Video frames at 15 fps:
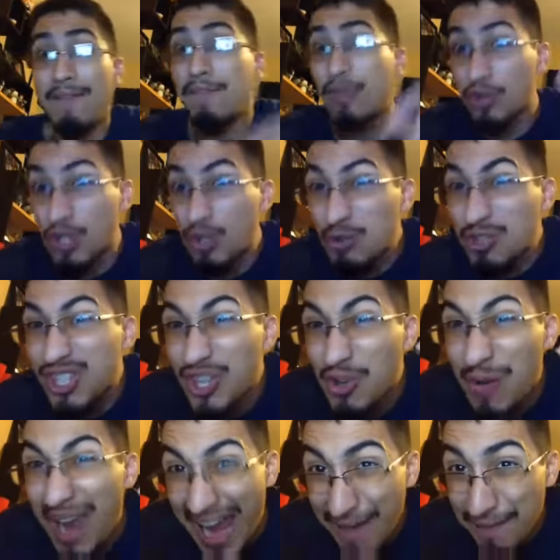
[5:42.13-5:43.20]
for you to
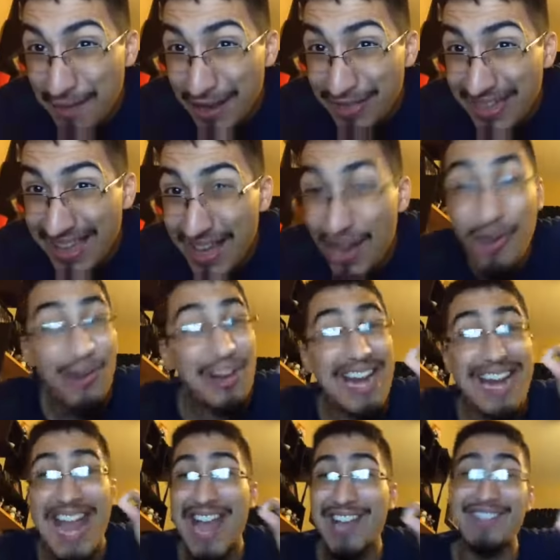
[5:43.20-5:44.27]
know everything, her
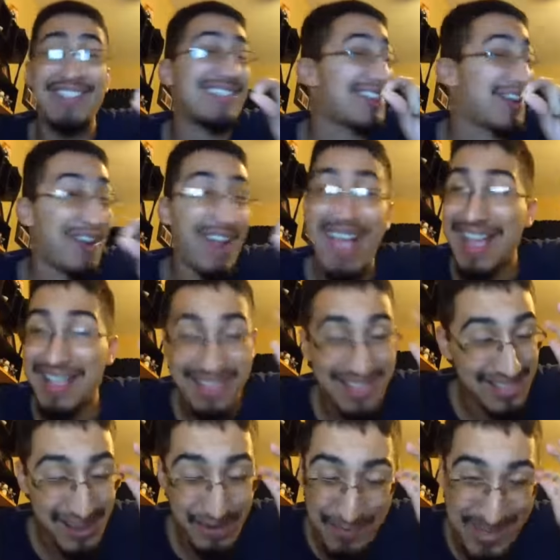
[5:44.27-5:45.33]
connections are
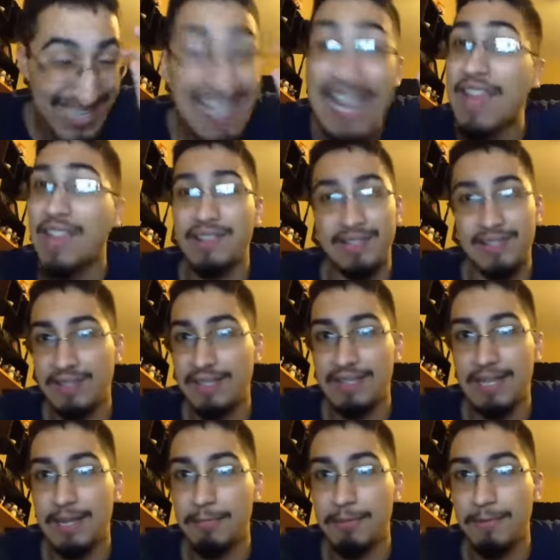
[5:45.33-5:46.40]
ridiculously
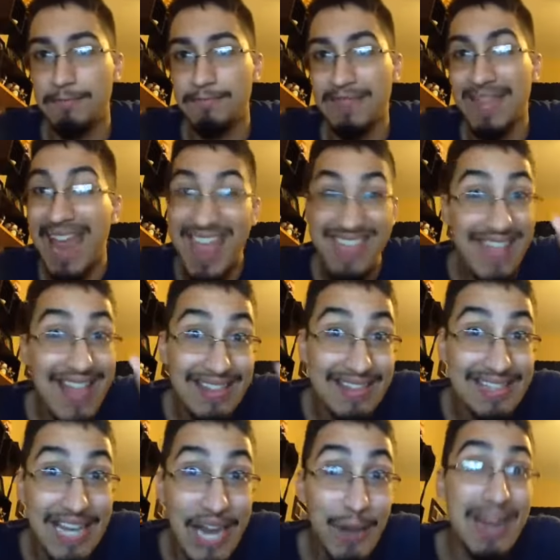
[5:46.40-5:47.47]
deep. And that's
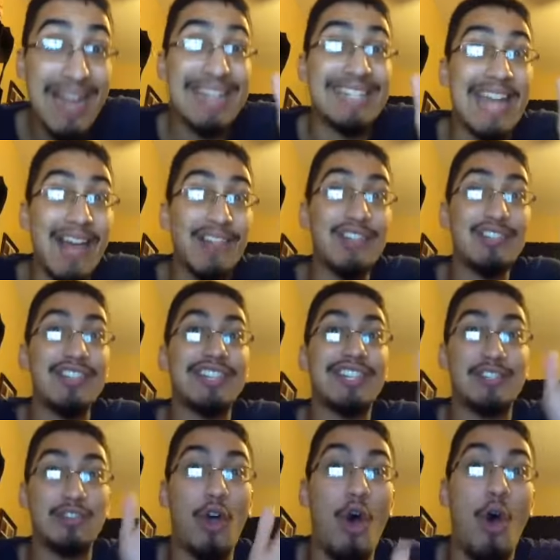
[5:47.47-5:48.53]
scary.
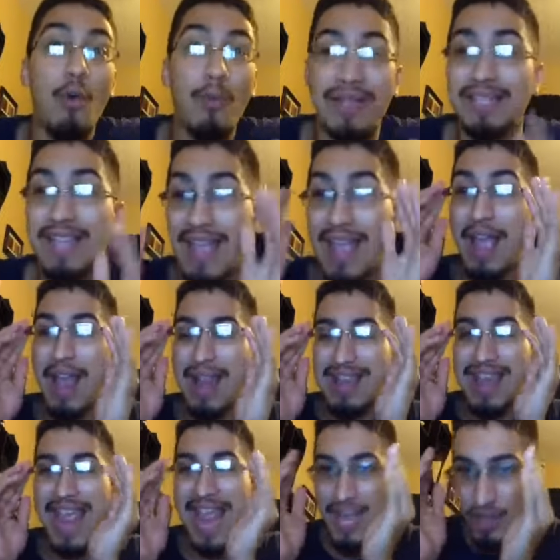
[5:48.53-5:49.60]
Intelligence is always,
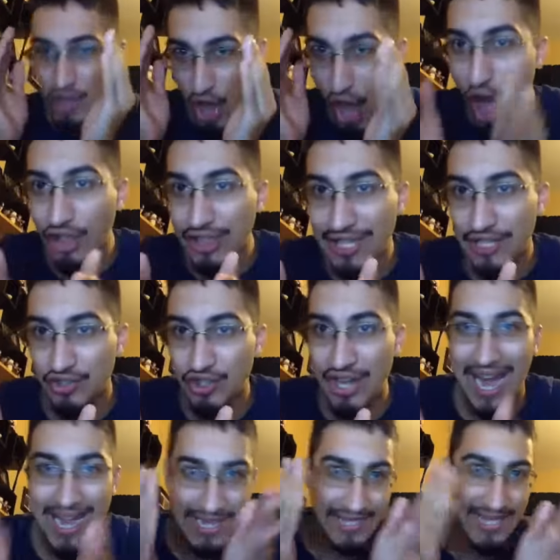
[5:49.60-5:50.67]
knowledge
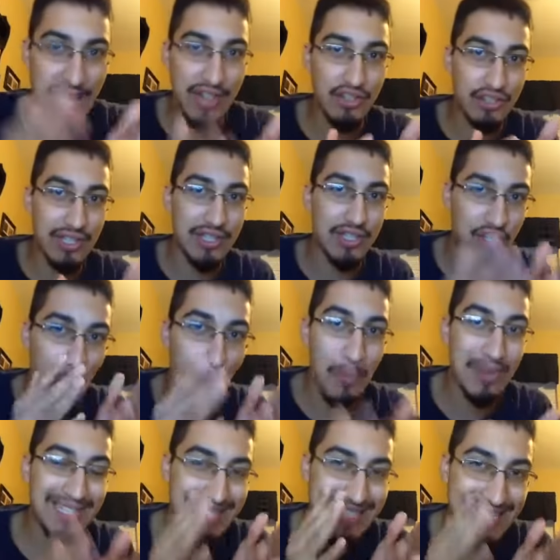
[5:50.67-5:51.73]
and intelligence is
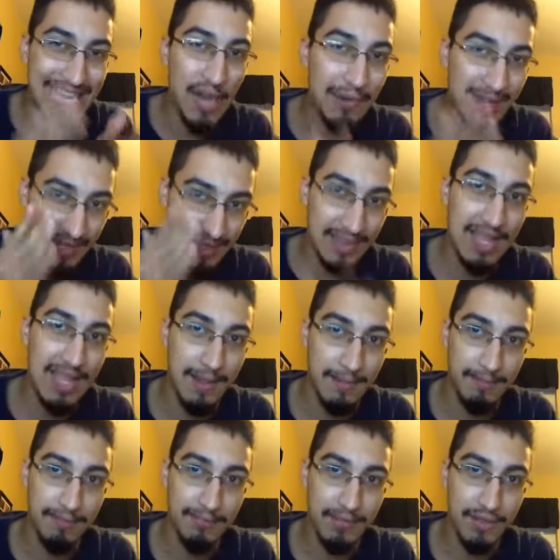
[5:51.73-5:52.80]
always the scariest thing
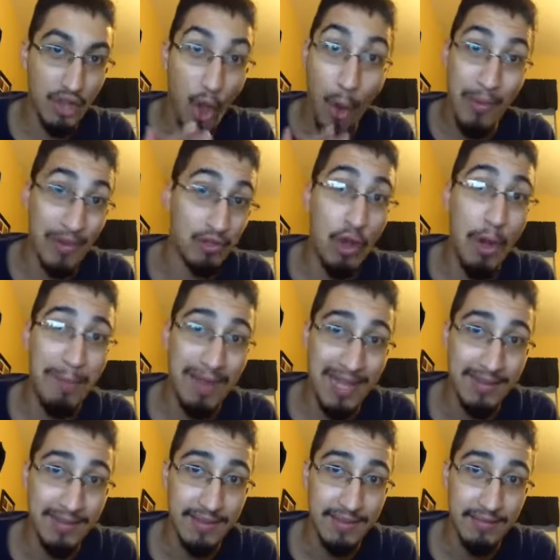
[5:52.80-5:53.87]
to always go up
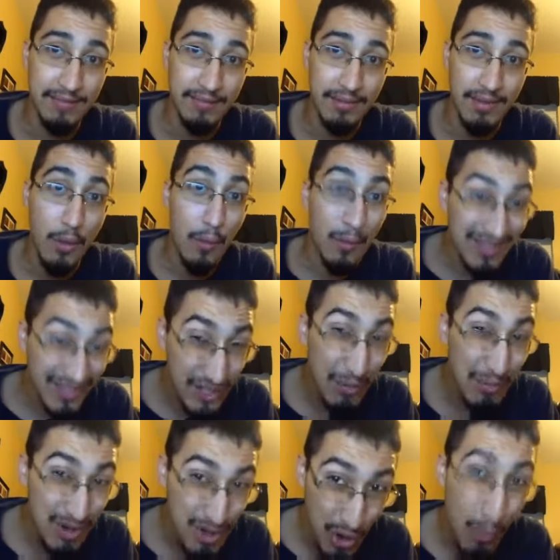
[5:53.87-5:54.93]
against. When
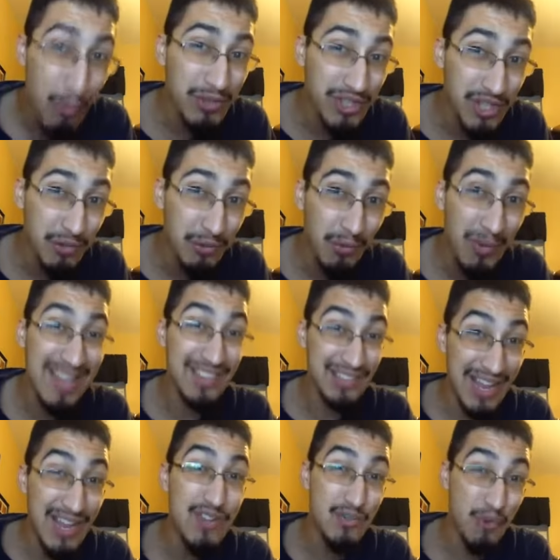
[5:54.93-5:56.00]
someone knows you
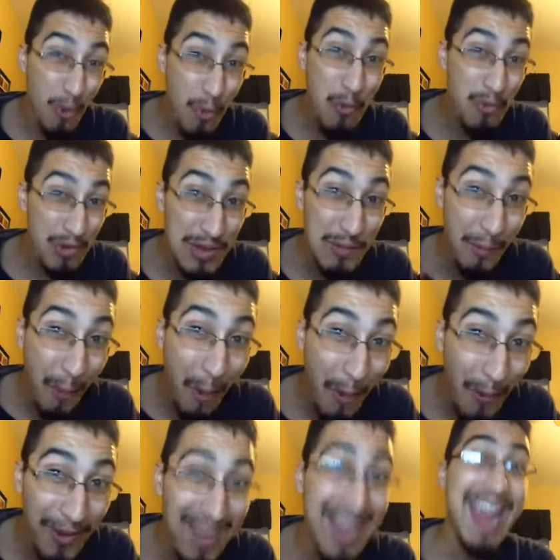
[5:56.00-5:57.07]
and they know who you
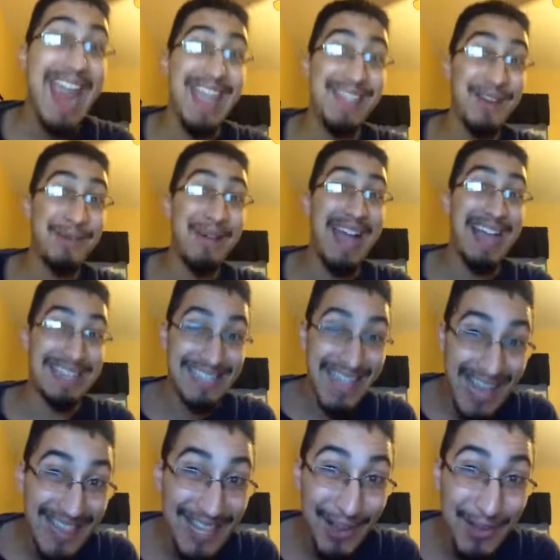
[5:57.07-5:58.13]
are and they know
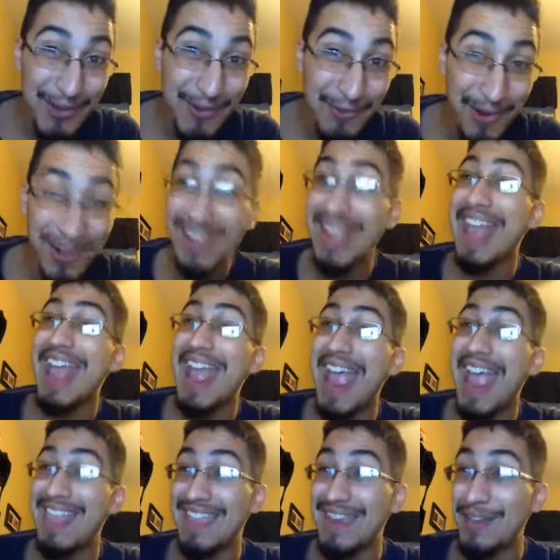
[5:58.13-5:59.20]
exactly how you work
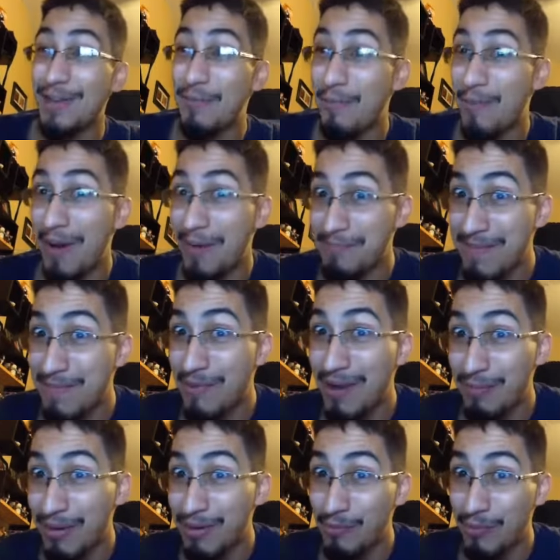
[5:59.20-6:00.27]
and they know
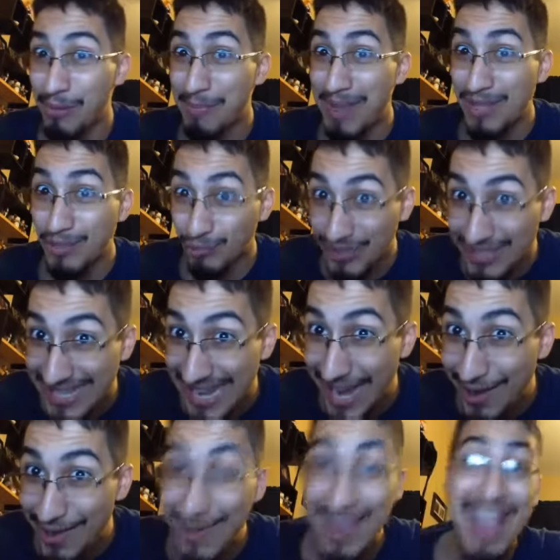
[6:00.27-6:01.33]
what makes you
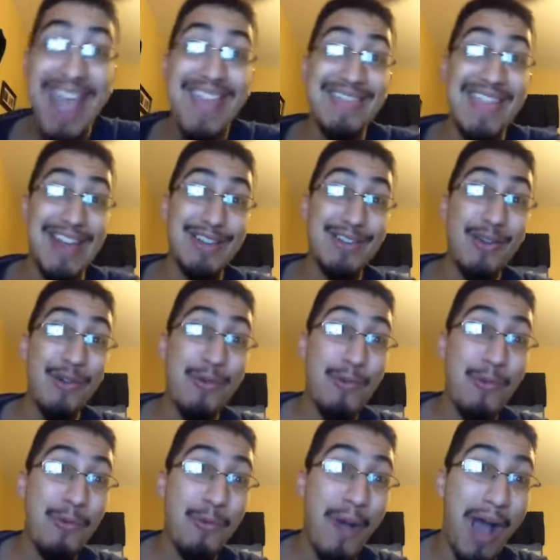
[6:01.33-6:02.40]
scared, they
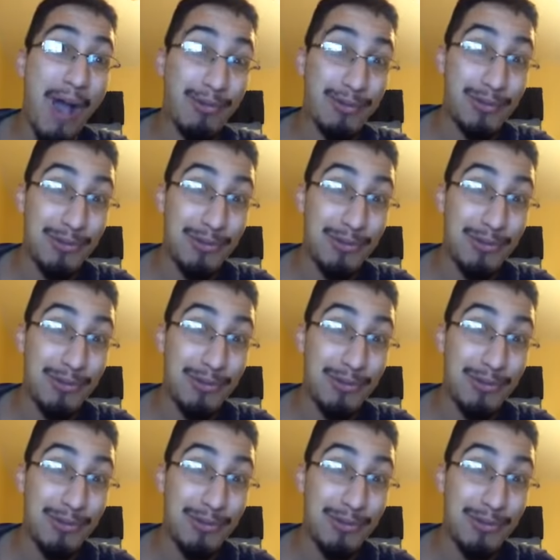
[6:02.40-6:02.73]
know how